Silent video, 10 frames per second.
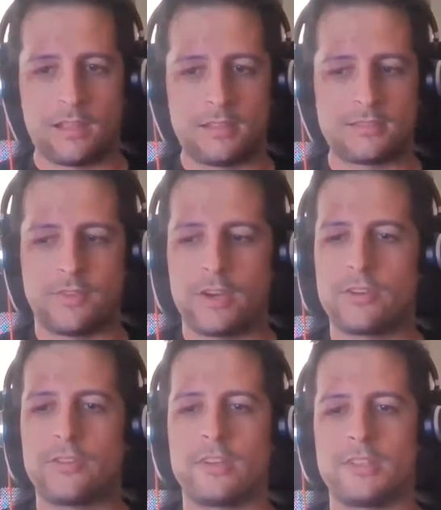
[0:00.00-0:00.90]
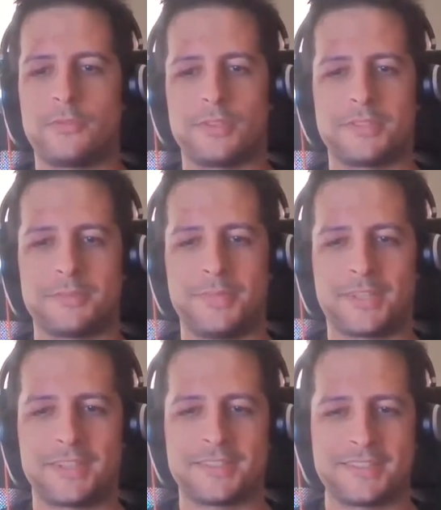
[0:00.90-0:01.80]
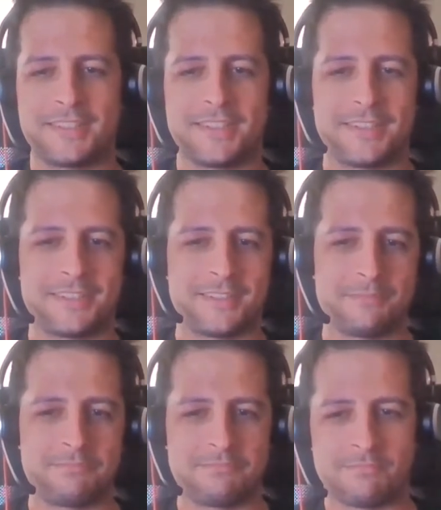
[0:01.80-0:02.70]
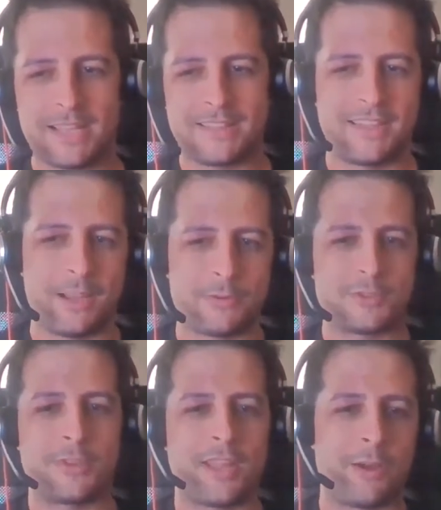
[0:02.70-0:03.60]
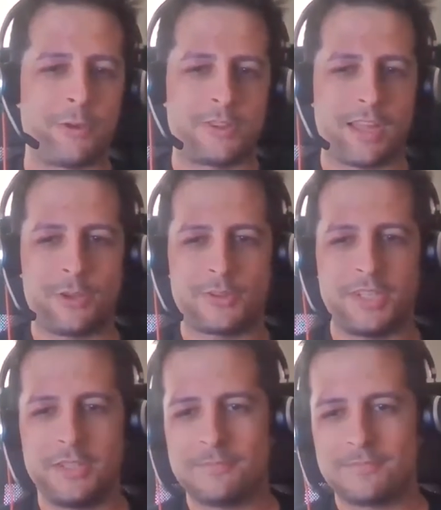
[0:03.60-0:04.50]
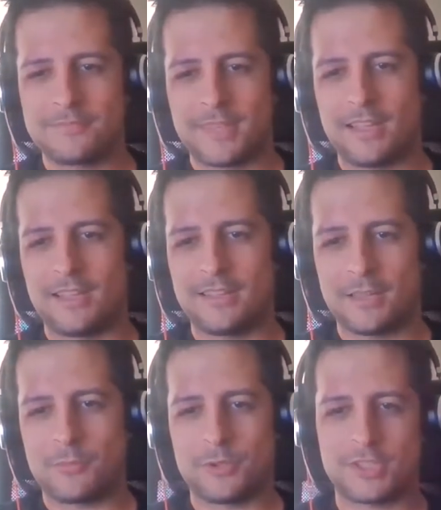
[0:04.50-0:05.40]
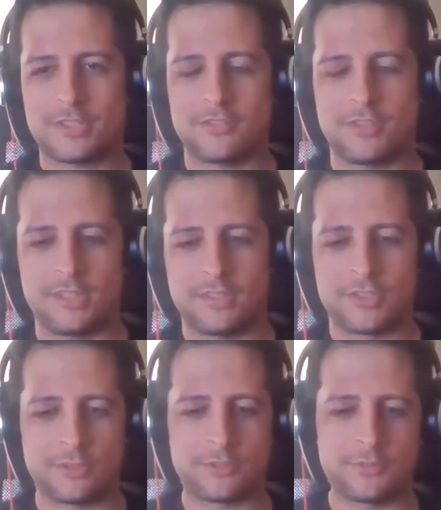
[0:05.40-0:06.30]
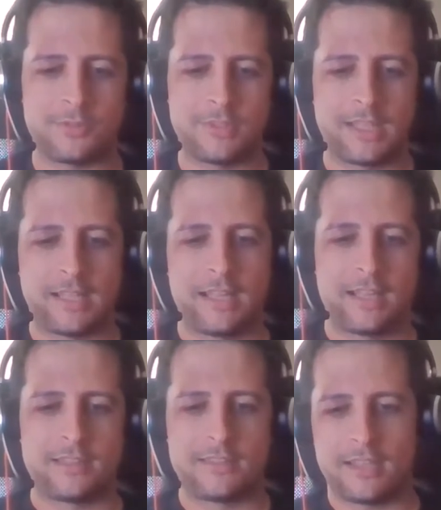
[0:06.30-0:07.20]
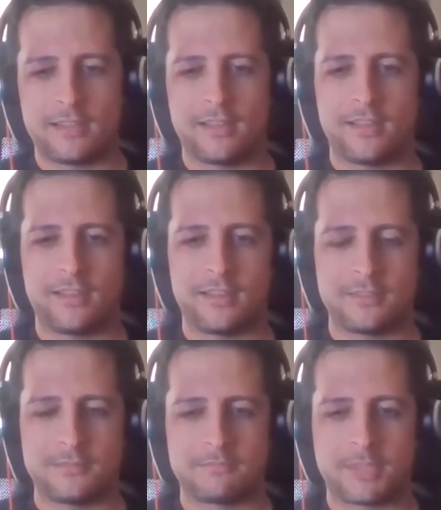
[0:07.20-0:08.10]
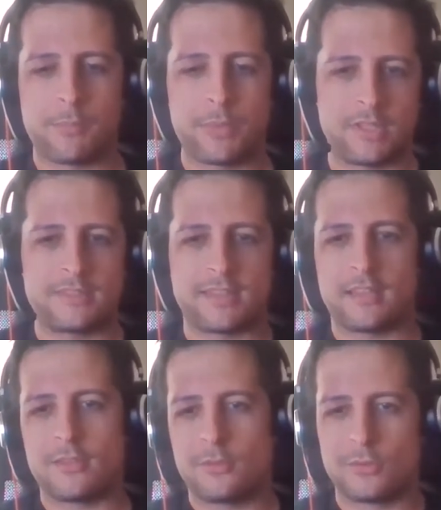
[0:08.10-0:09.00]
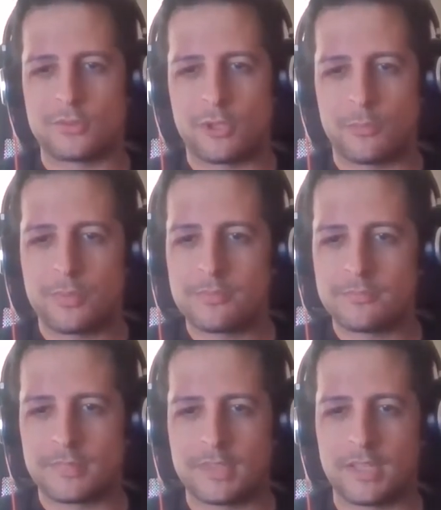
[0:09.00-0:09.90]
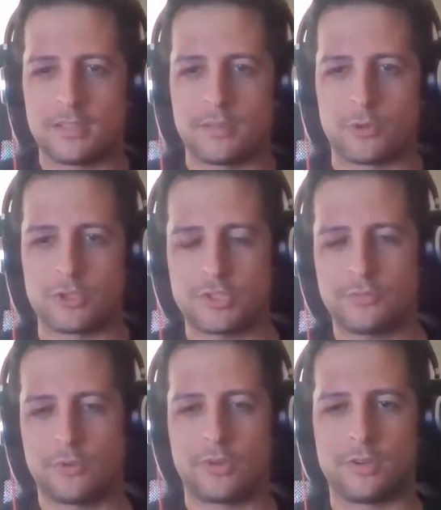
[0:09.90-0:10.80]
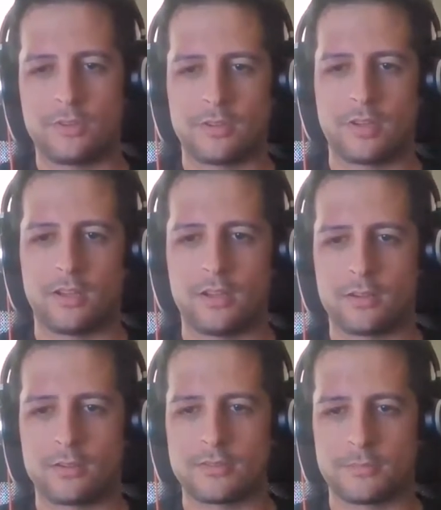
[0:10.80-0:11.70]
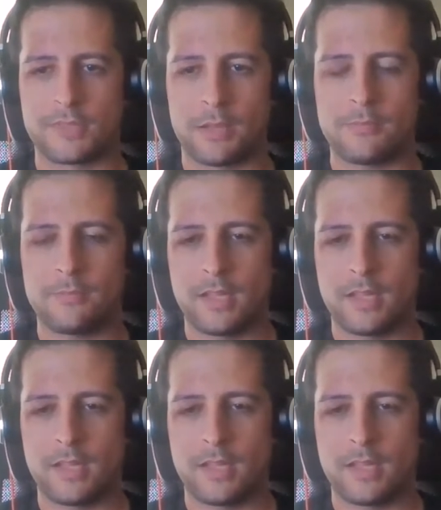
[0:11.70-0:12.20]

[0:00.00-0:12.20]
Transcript: It's very, very different, because back then I was doing IoT in that project, or in Resourceful. Then the company decided to stop the project for some time,